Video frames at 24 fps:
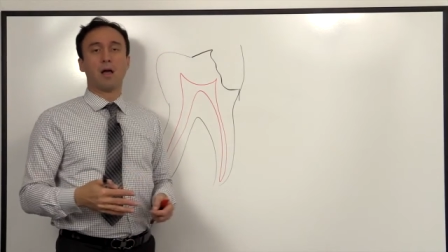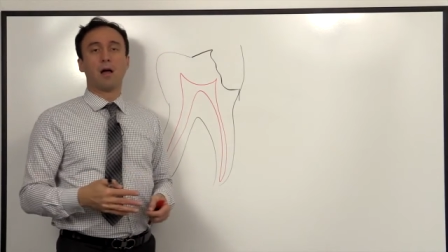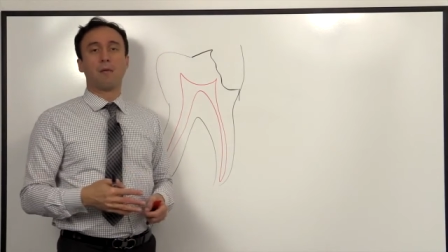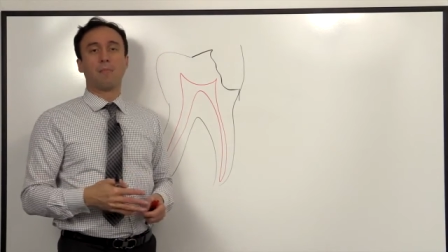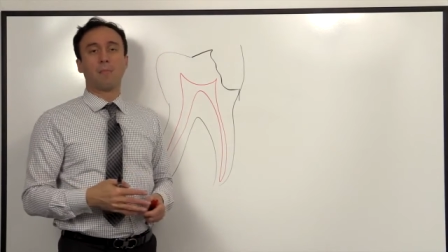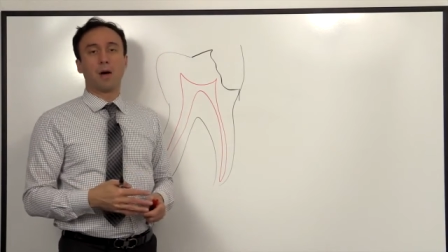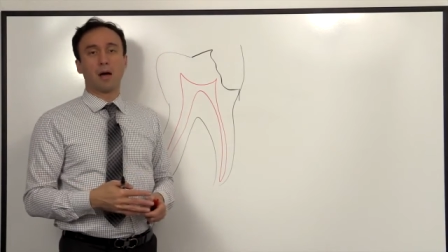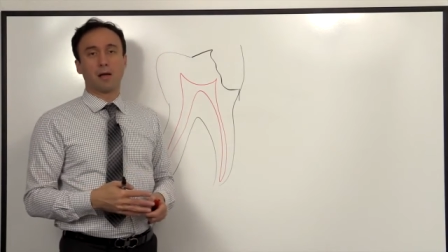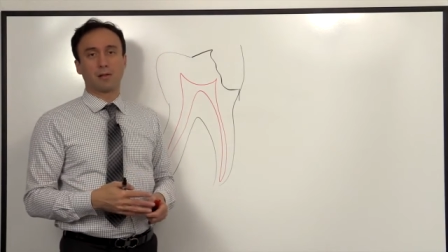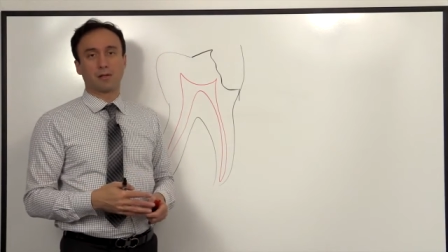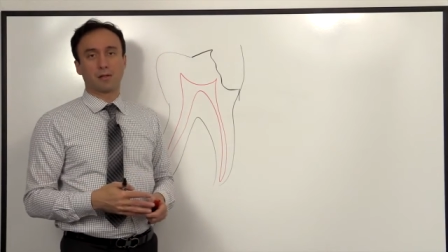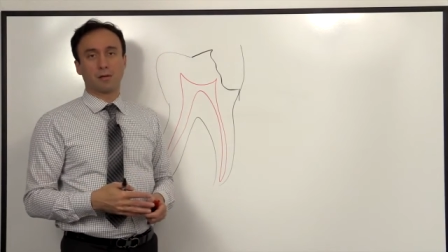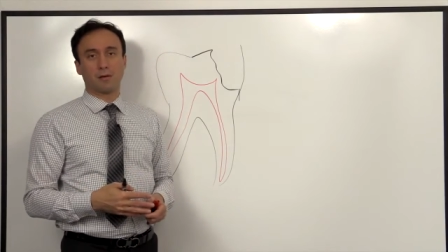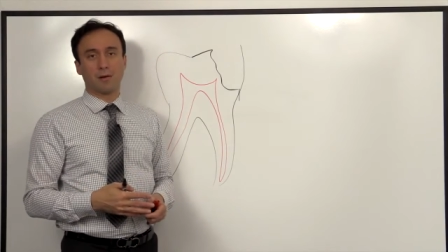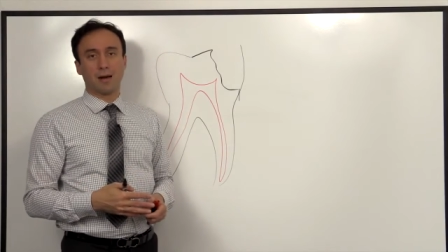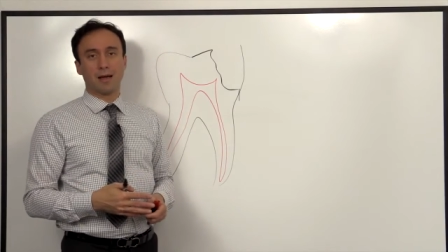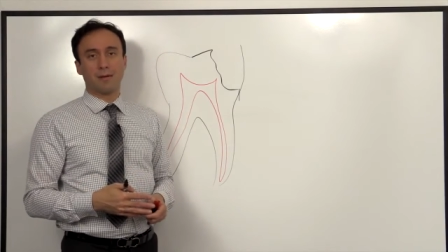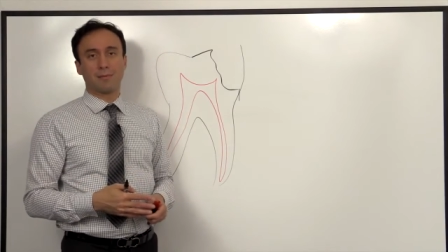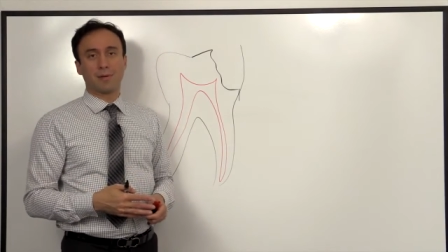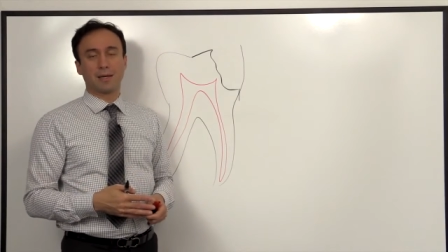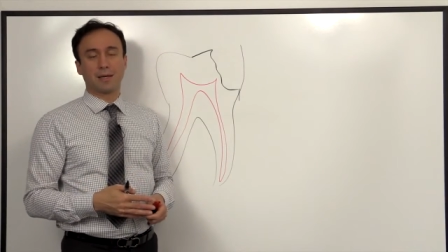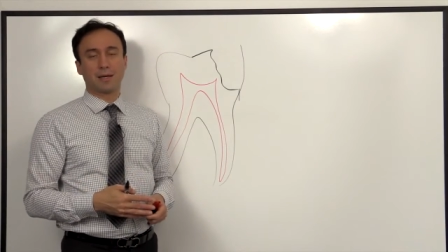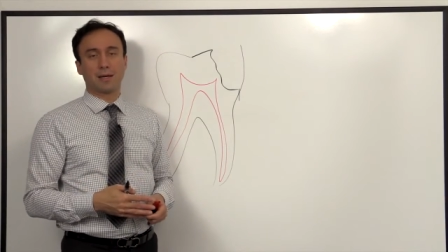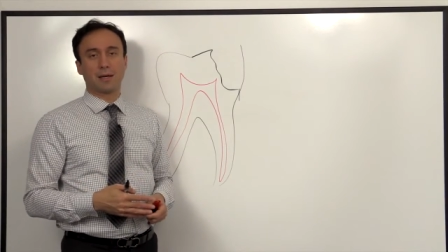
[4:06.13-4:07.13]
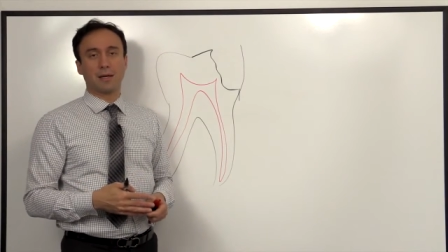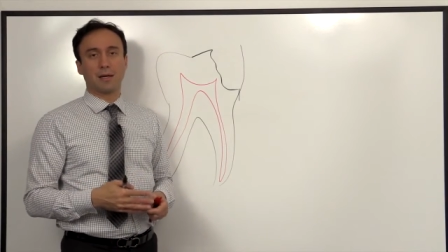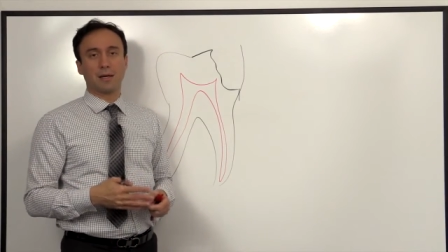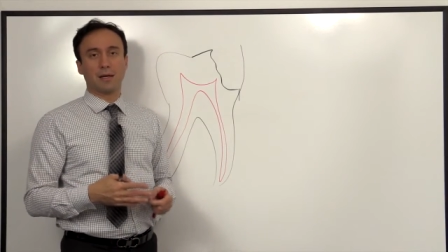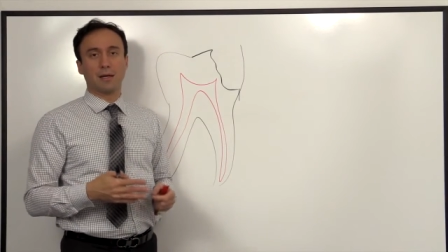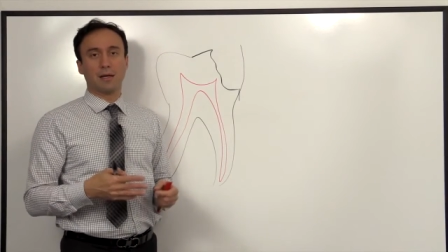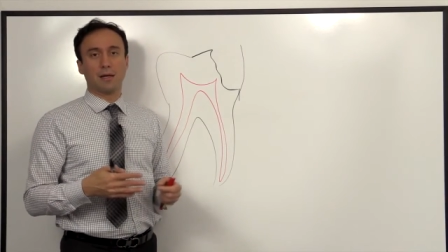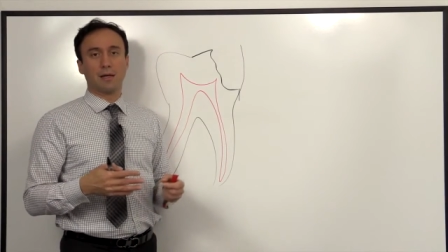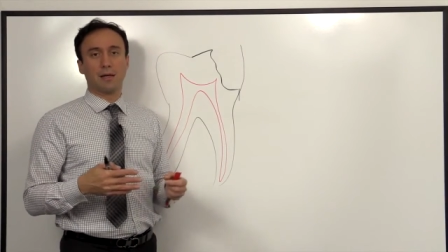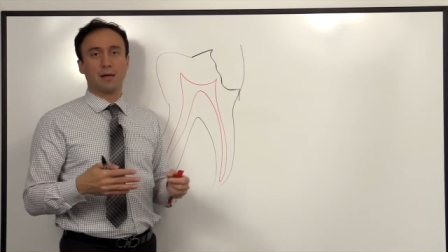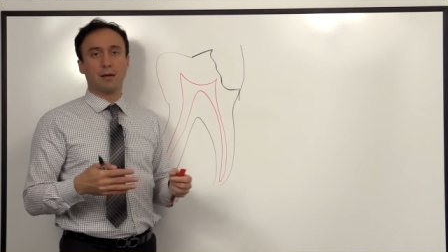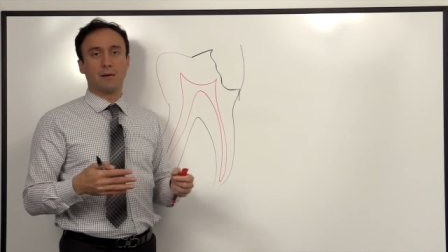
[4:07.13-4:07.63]
bioceramic
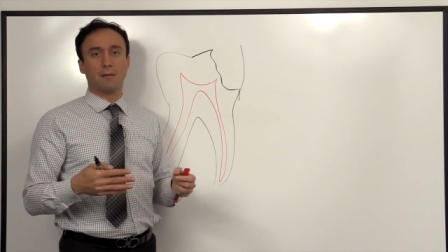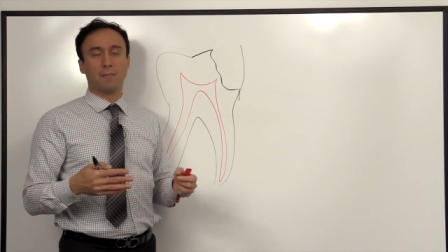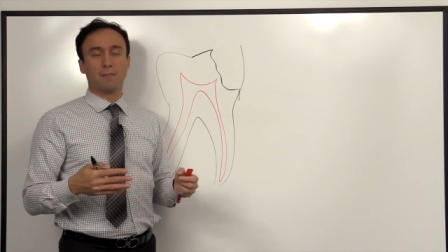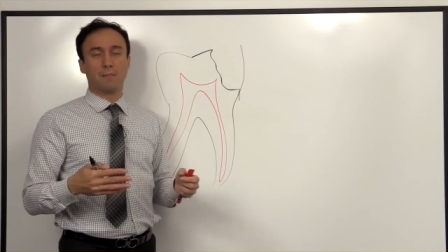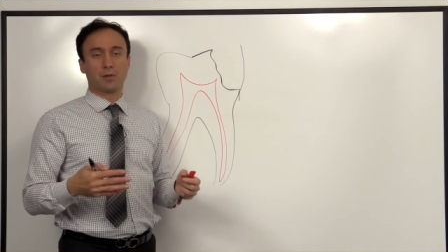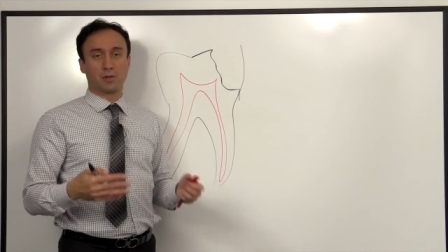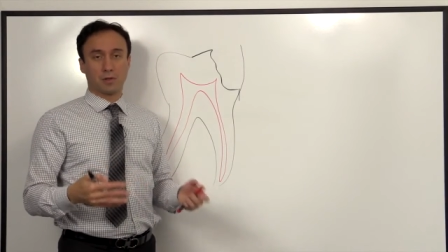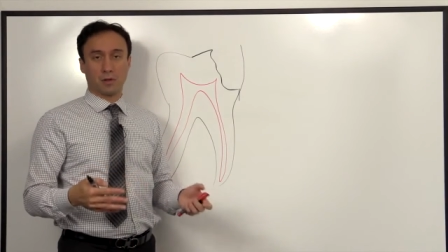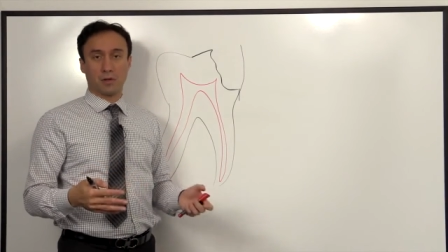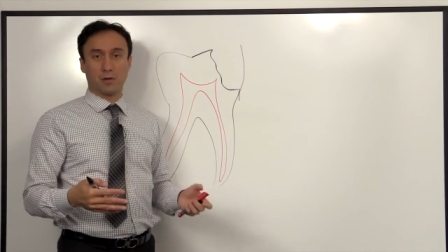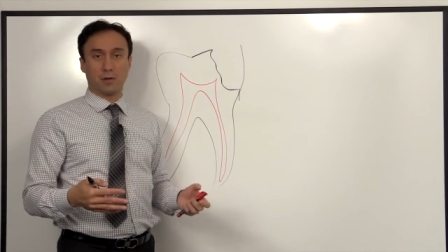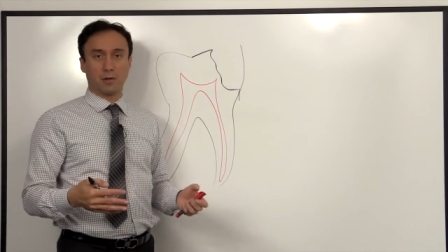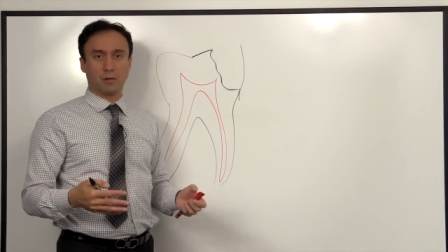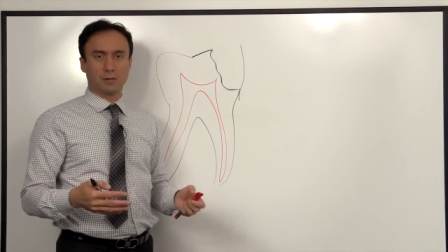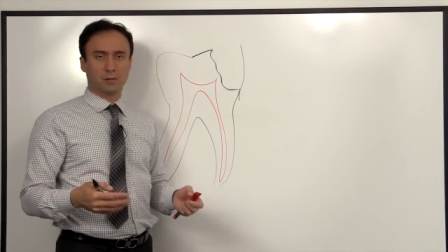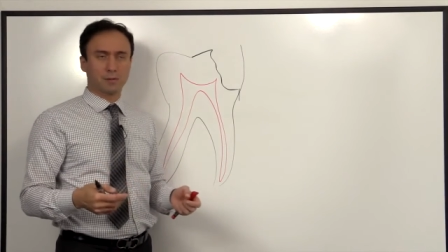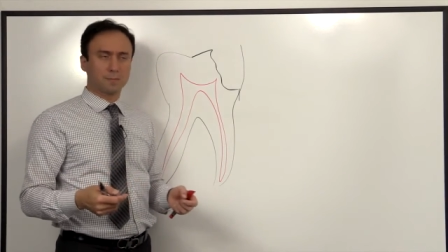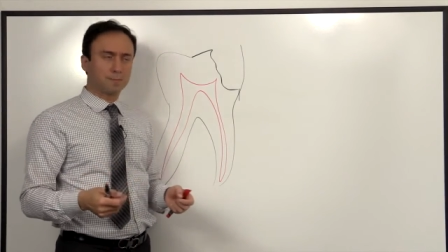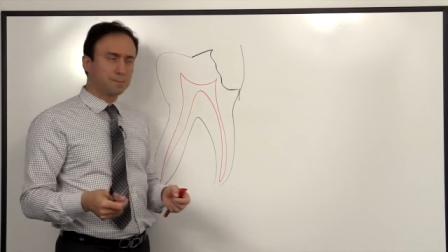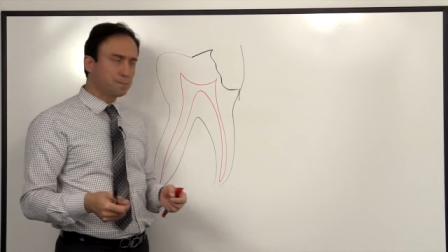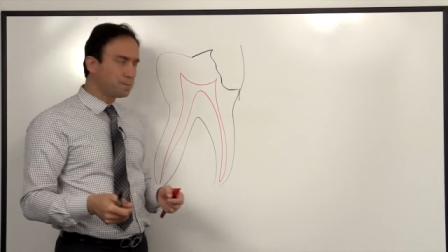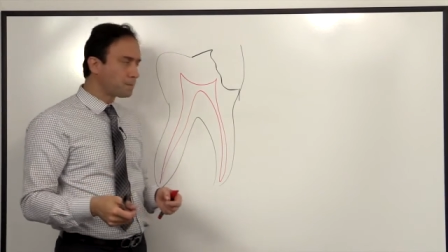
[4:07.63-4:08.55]
uh, materials.